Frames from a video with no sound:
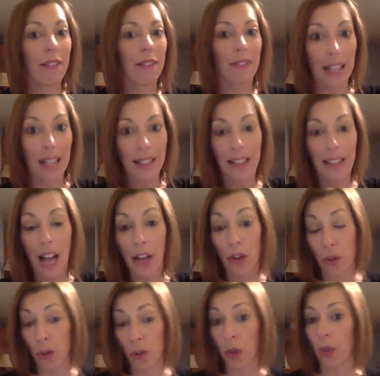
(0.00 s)
That's not
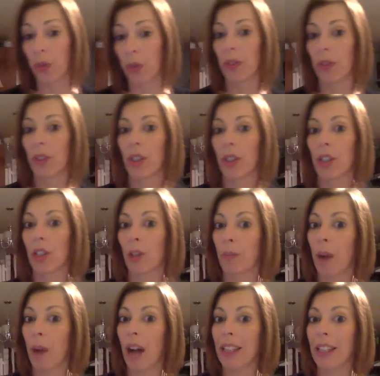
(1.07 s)
true. Your
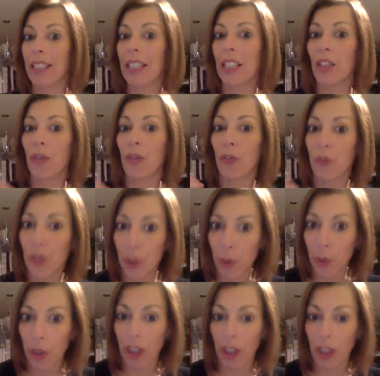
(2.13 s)
body needs fuel.